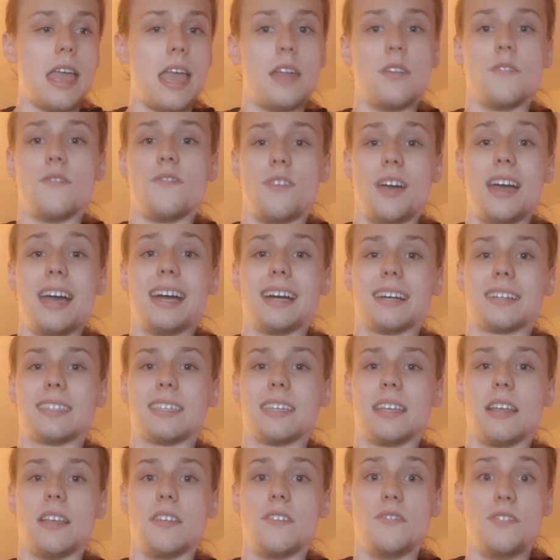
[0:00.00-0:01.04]
In
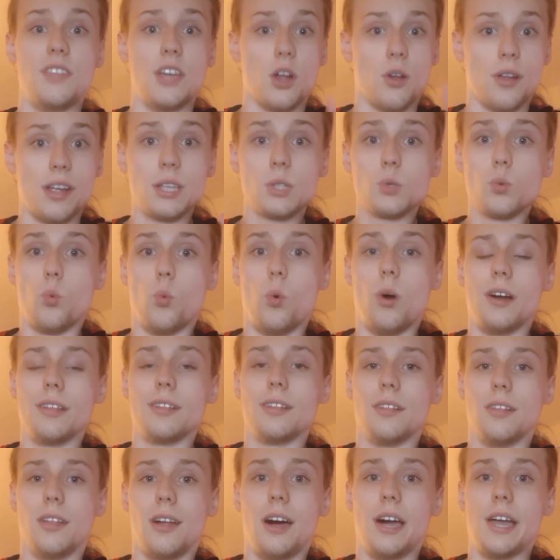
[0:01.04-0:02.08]
fact, there is
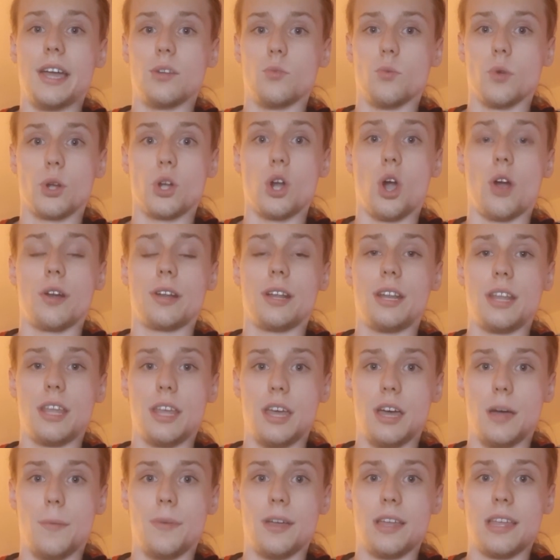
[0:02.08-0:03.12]
one line regarding
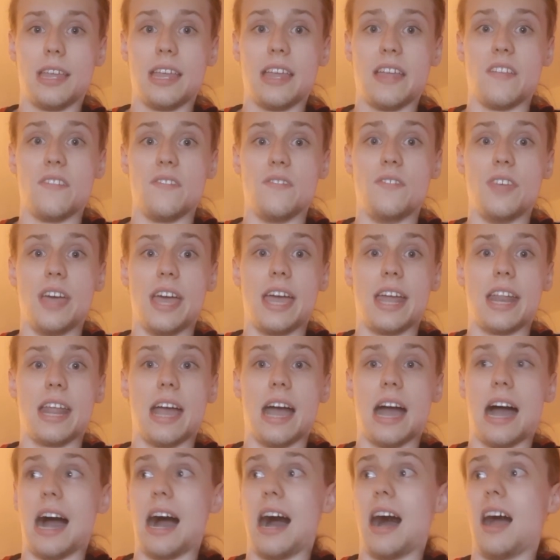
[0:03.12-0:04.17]
him
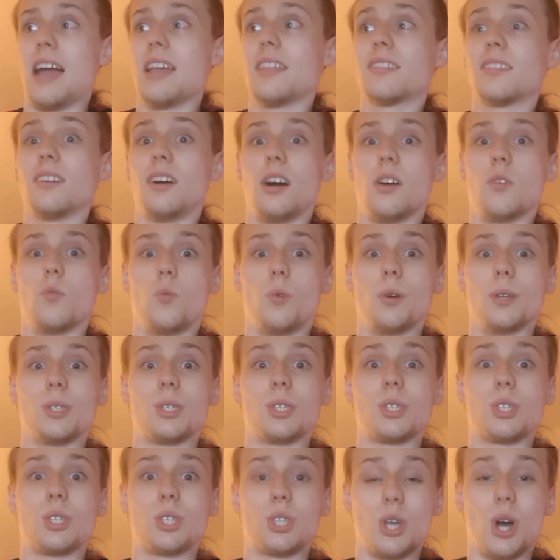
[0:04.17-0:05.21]
that I thought
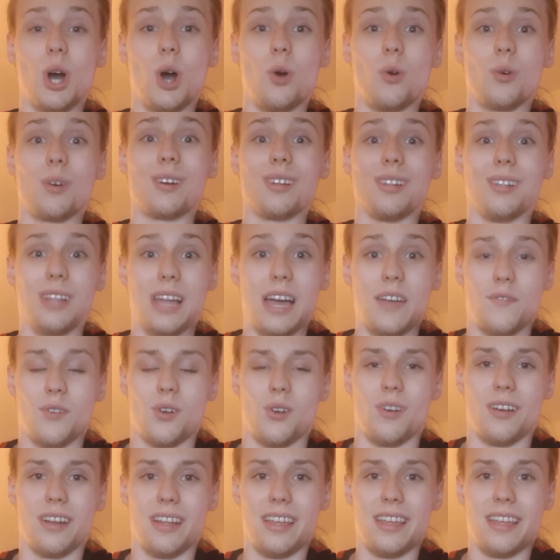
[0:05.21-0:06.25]
was so
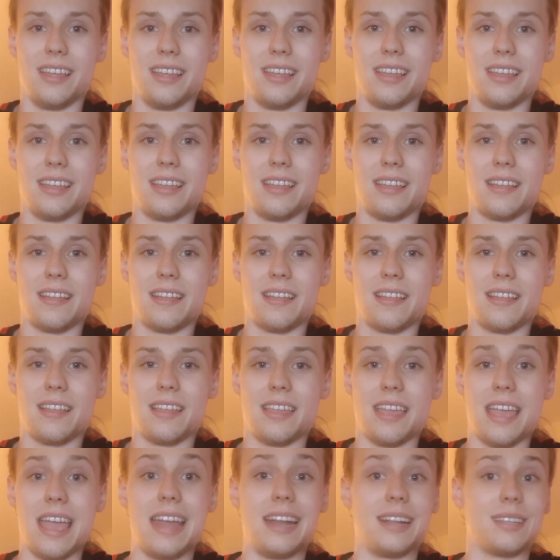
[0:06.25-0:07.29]
clever.
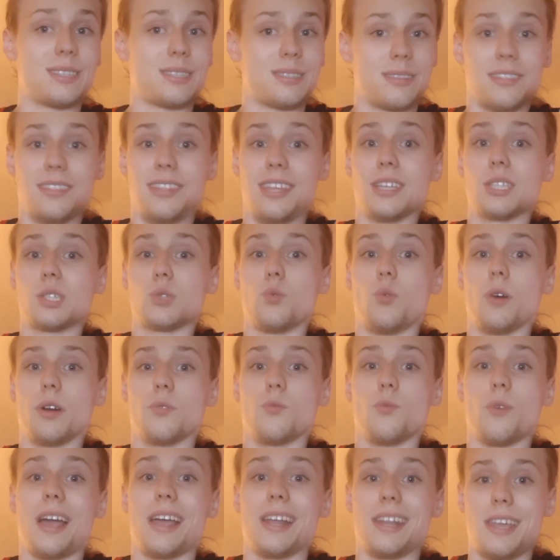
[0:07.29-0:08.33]
And it's this
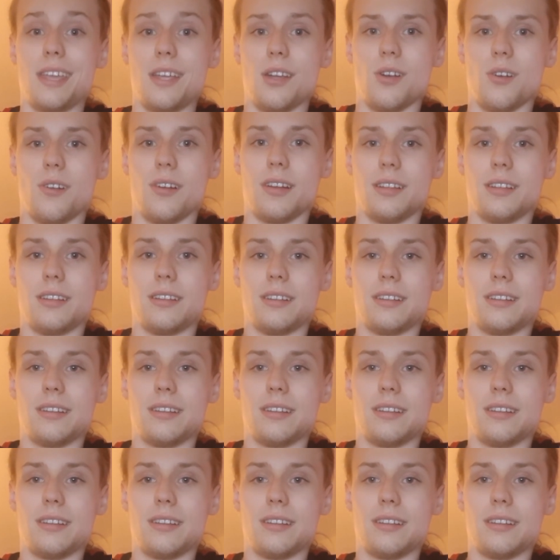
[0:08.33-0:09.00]
one right here.